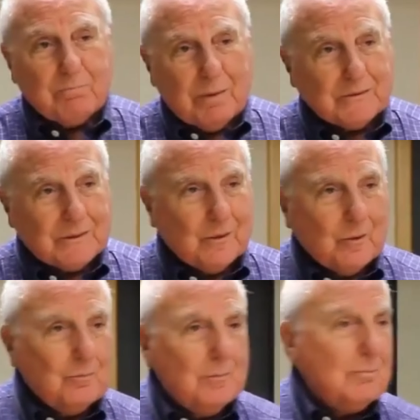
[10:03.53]
have pets at
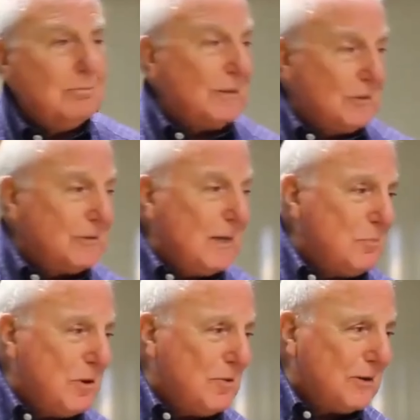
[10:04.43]
home because they
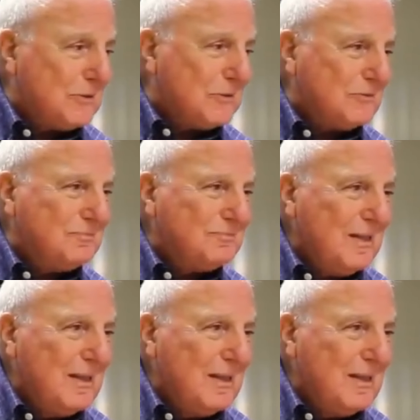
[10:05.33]
breathe oxygen.